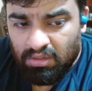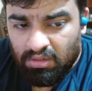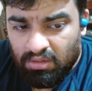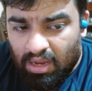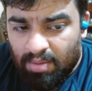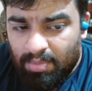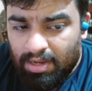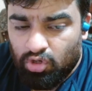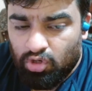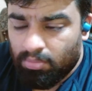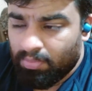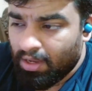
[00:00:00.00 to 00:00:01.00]
I may
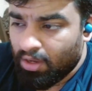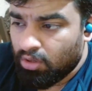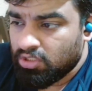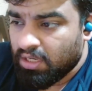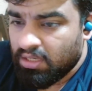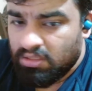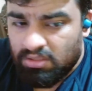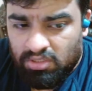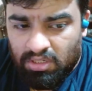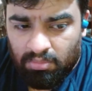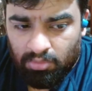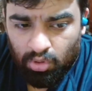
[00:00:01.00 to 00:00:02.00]
drop by on Giant's
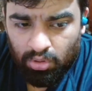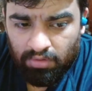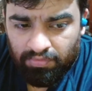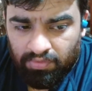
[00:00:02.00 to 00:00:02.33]
stream though if